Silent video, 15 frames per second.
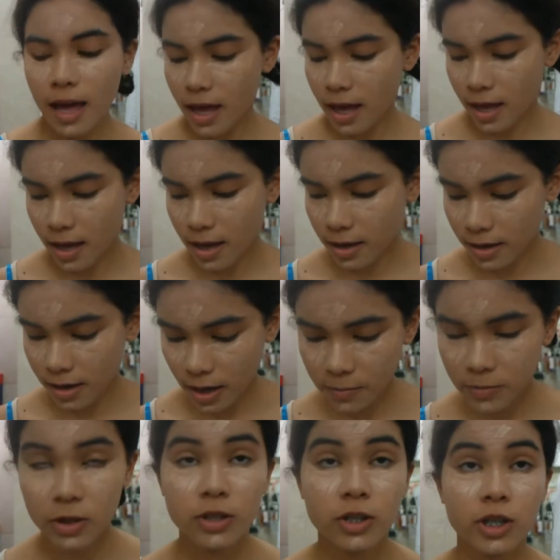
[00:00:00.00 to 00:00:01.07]
And
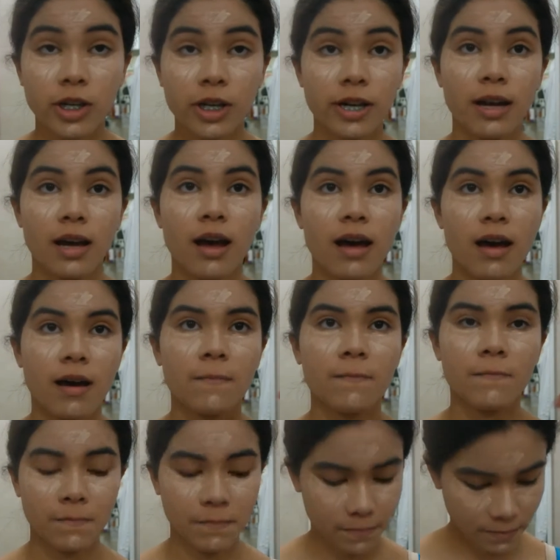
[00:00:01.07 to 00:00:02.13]
I'm just gonna
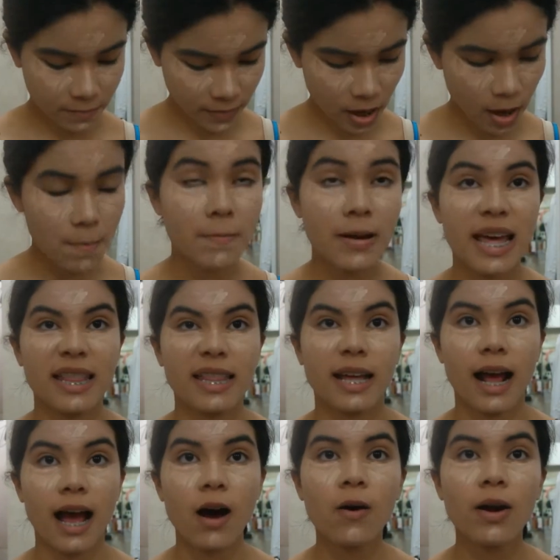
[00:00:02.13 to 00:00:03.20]
blend
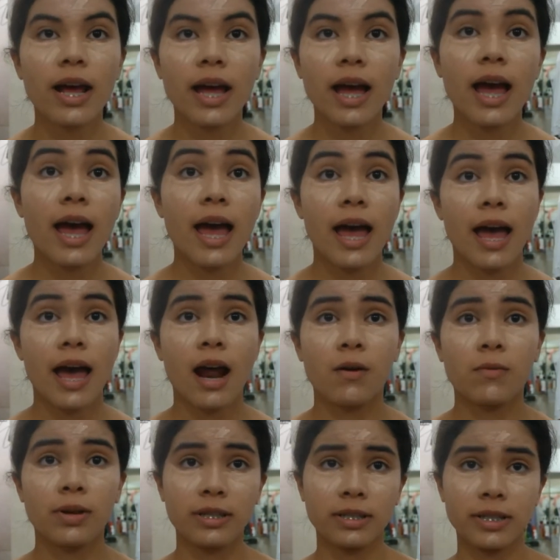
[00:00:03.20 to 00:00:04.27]
it out,
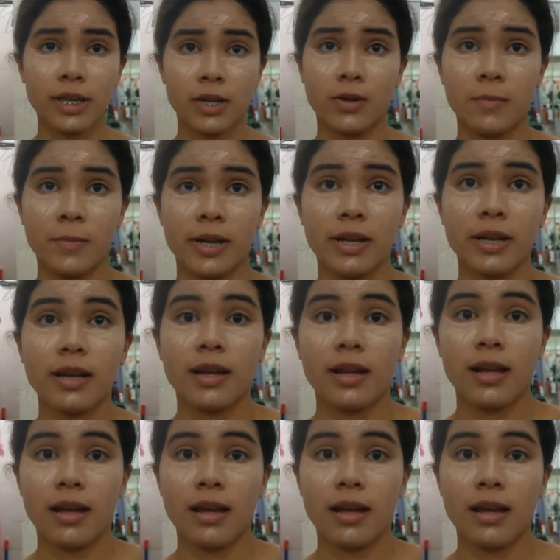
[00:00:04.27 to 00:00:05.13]
and I'll see you in a minute.